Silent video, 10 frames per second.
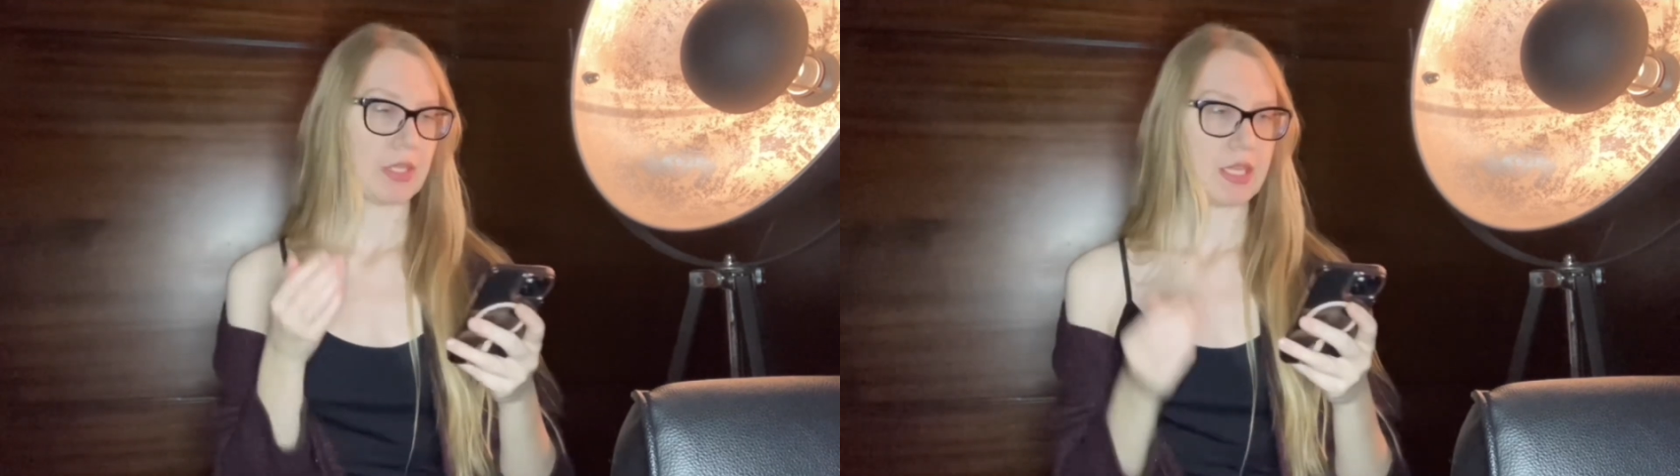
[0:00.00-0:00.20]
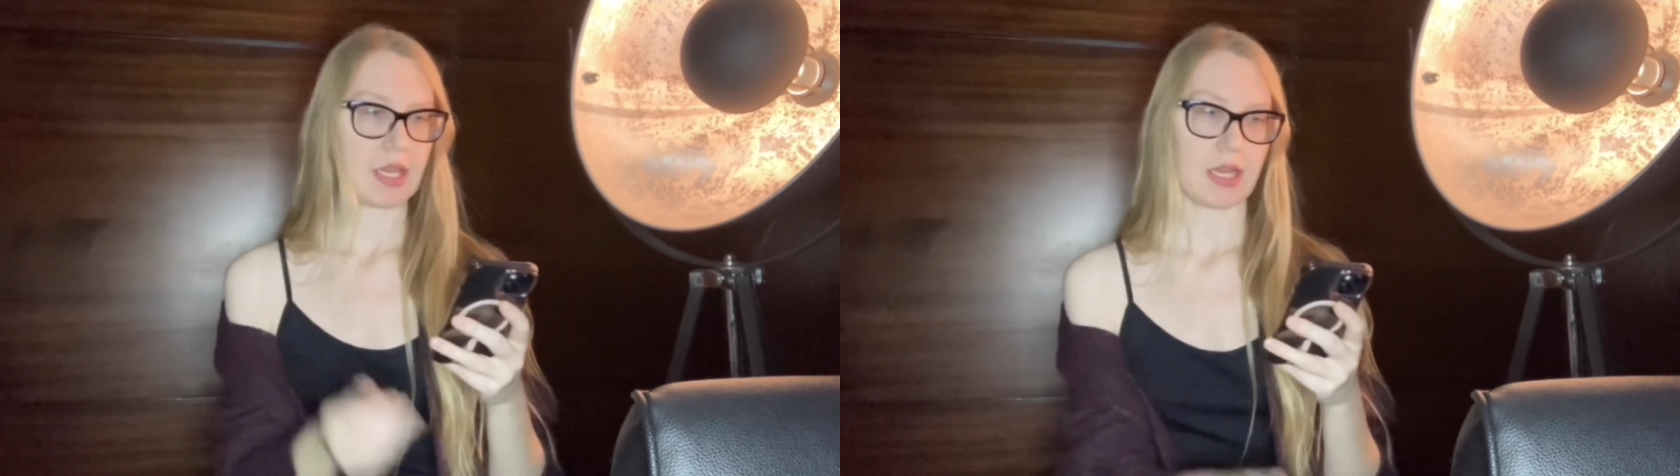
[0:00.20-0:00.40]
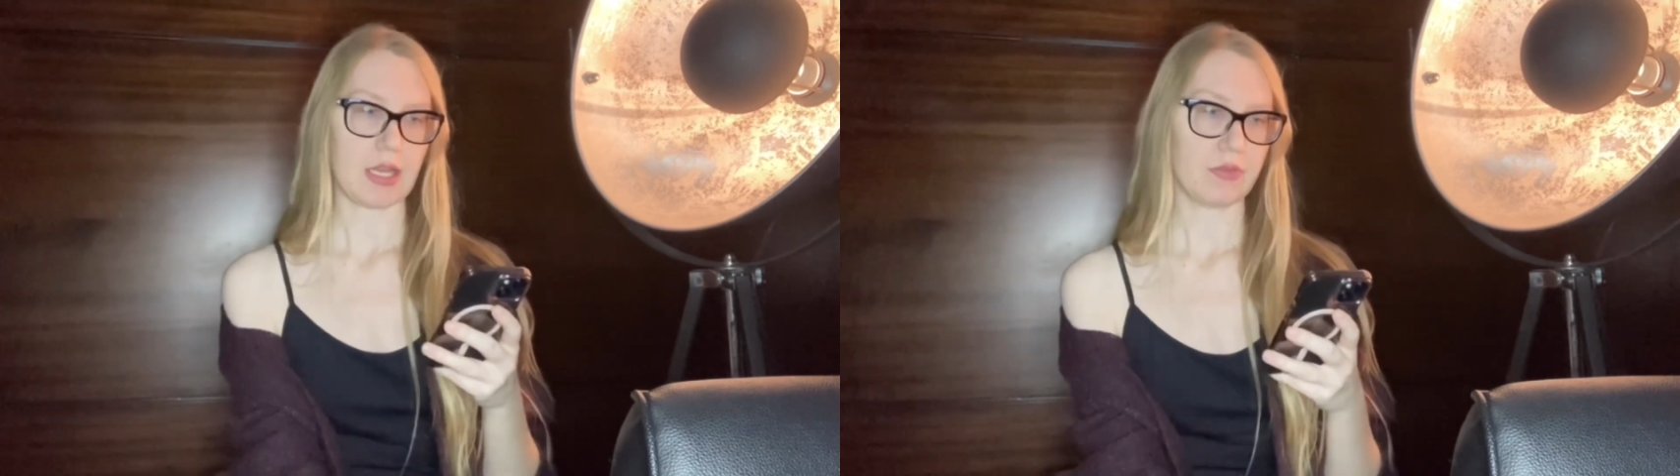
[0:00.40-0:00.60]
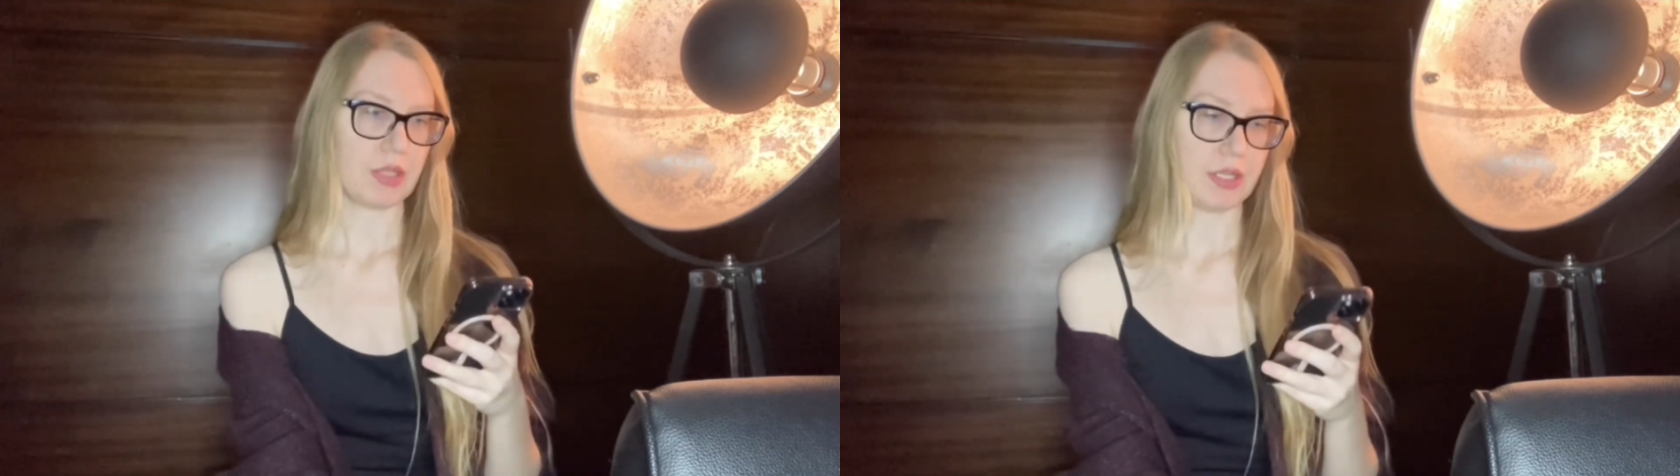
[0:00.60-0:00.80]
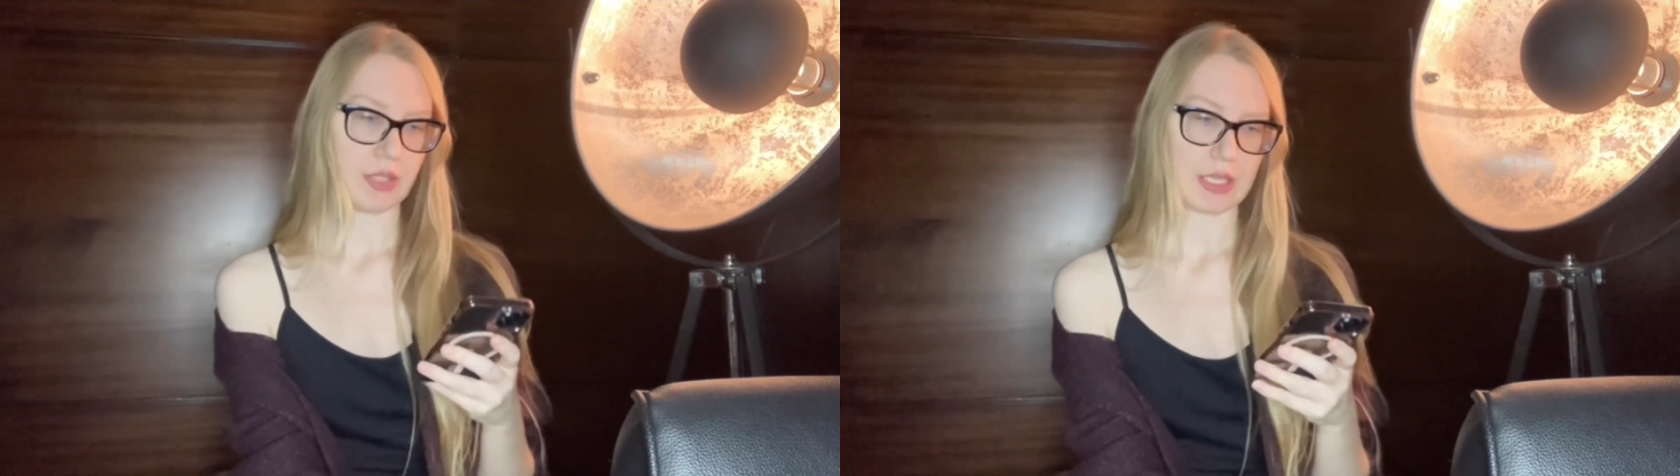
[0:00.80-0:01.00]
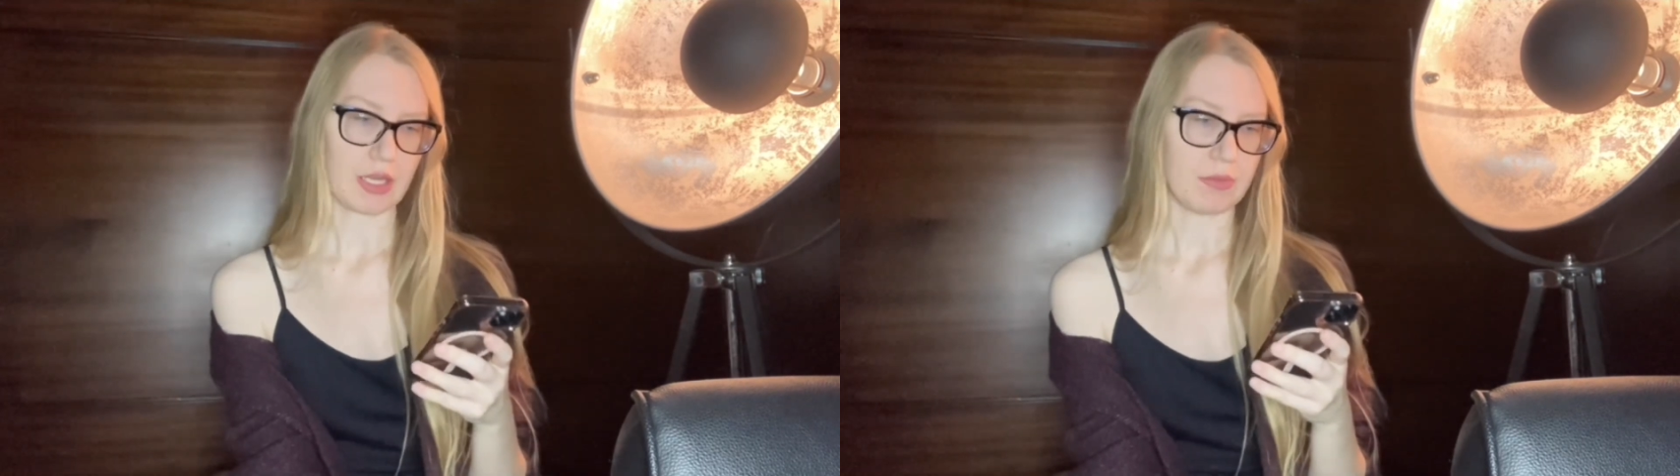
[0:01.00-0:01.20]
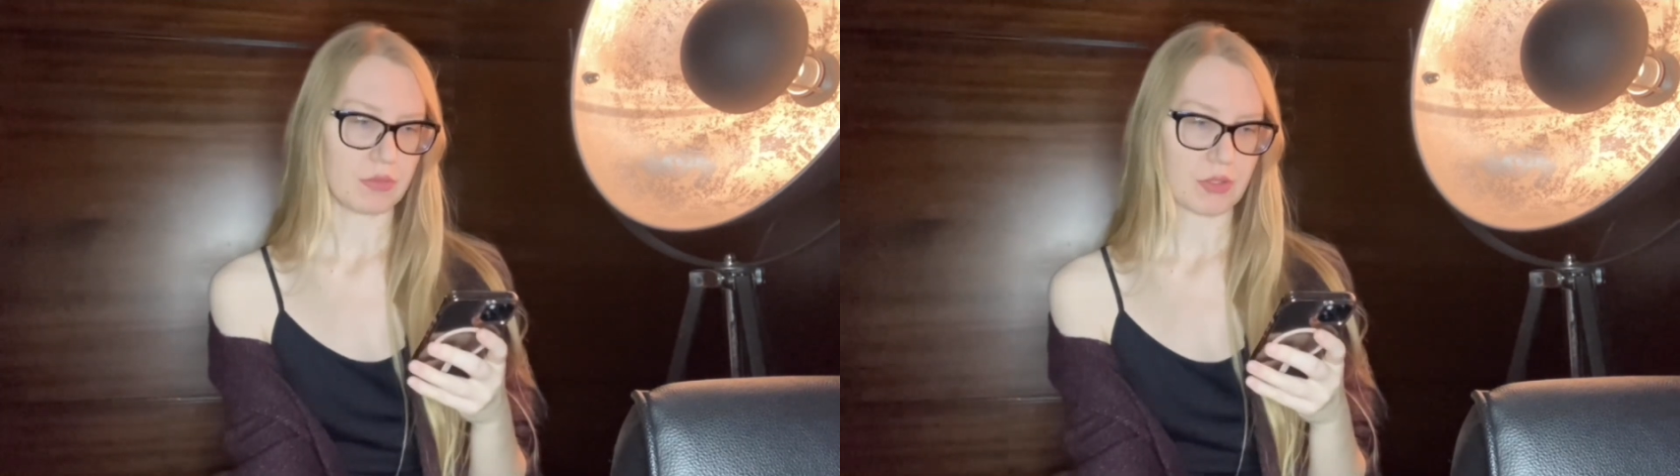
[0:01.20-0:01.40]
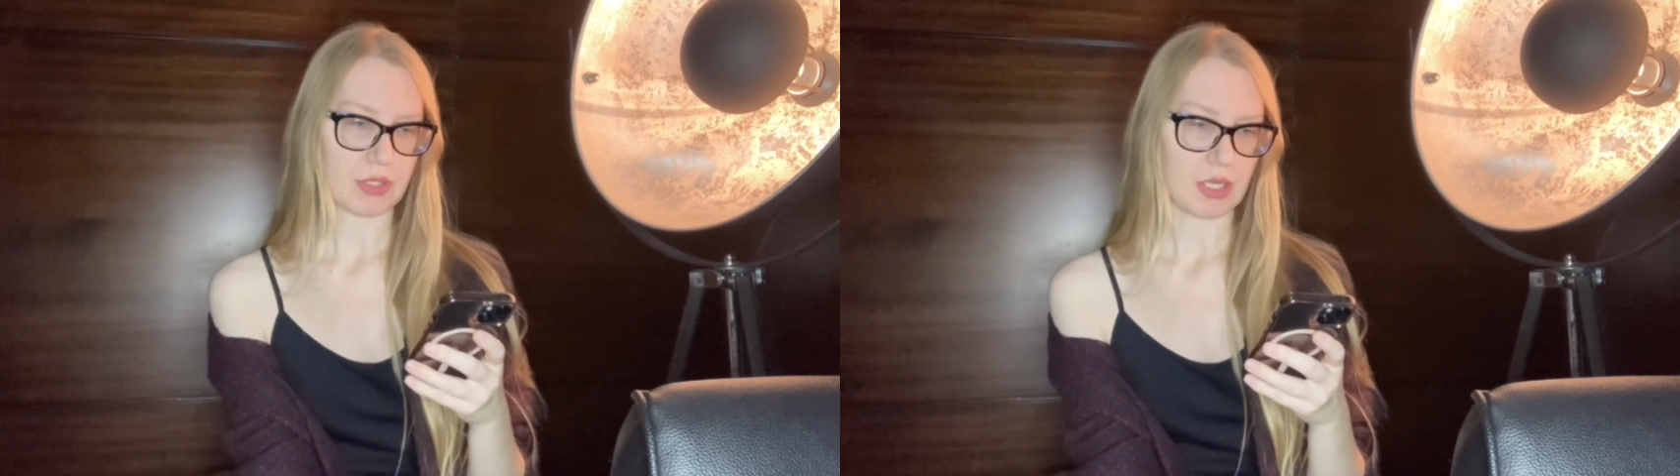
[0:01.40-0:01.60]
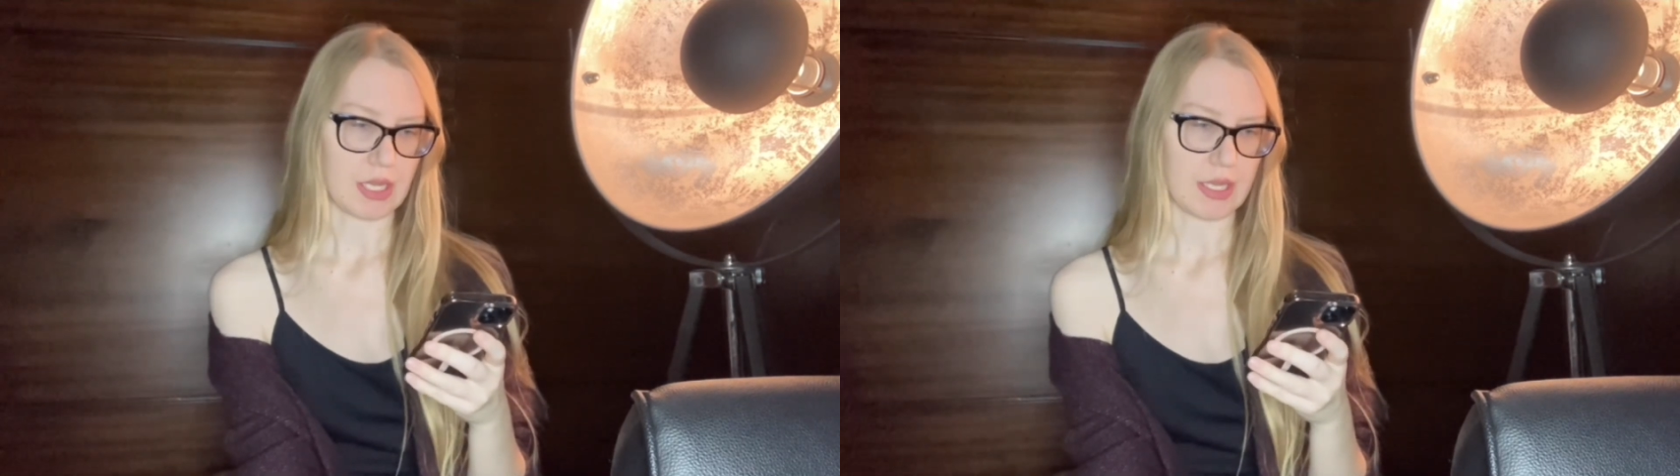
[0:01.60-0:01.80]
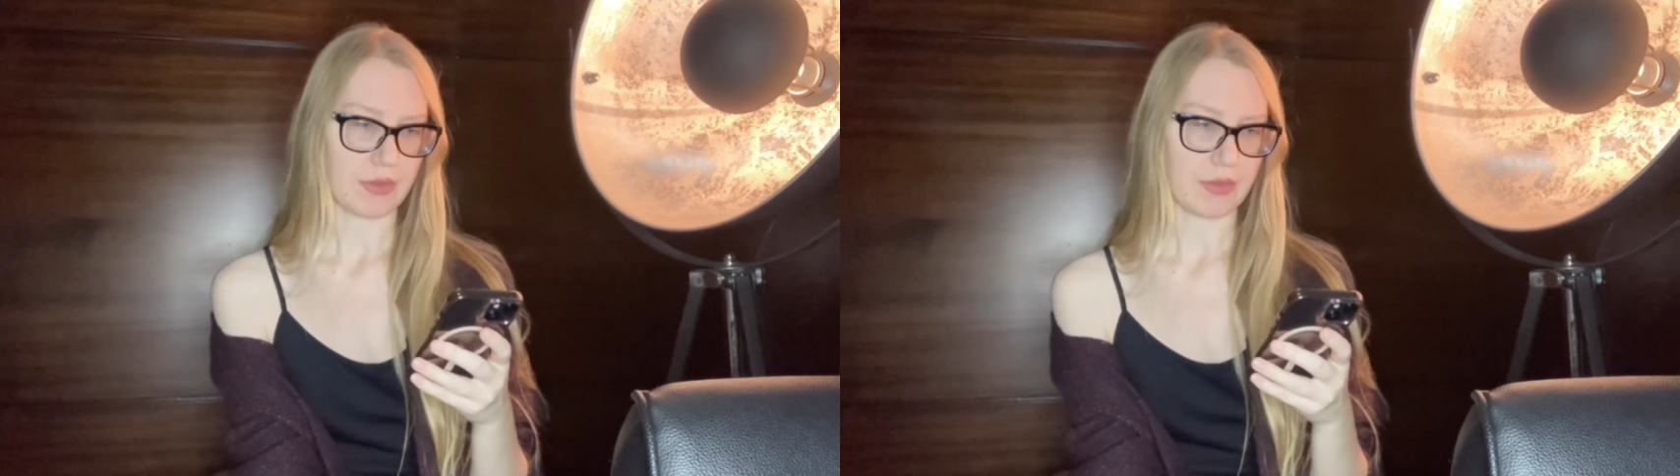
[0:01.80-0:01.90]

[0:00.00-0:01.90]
yeah, I really like Amber Sky.